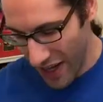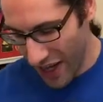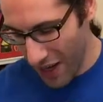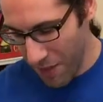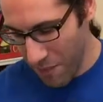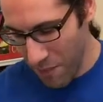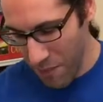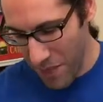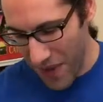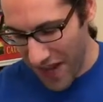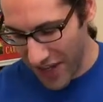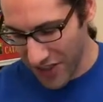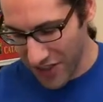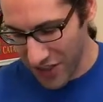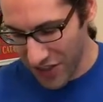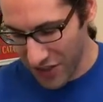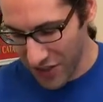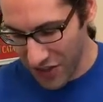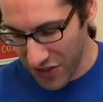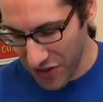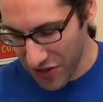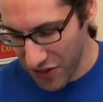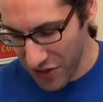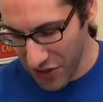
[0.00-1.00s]
a magic
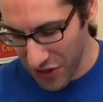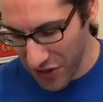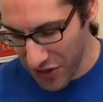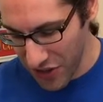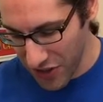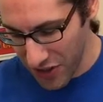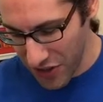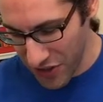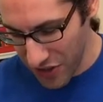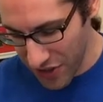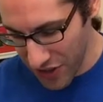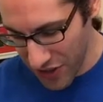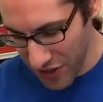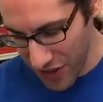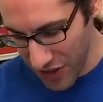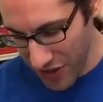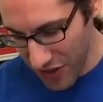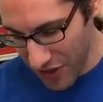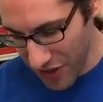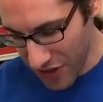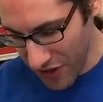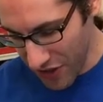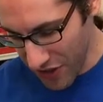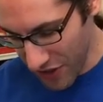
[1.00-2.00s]
school and you're
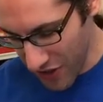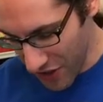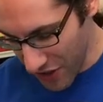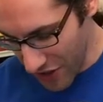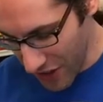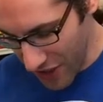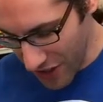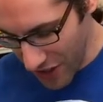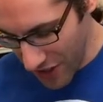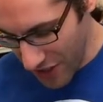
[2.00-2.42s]
learning